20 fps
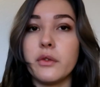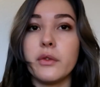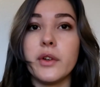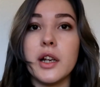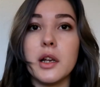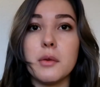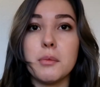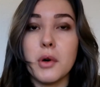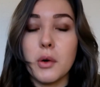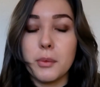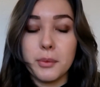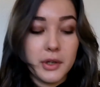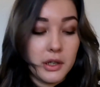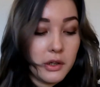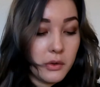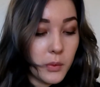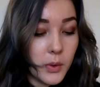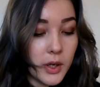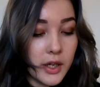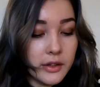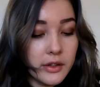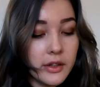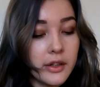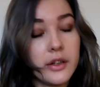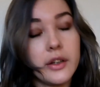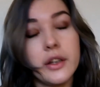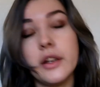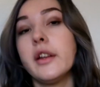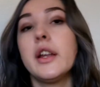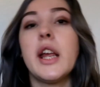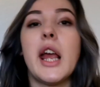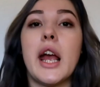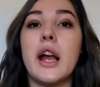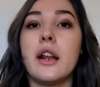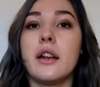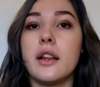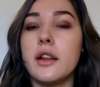really popular one. And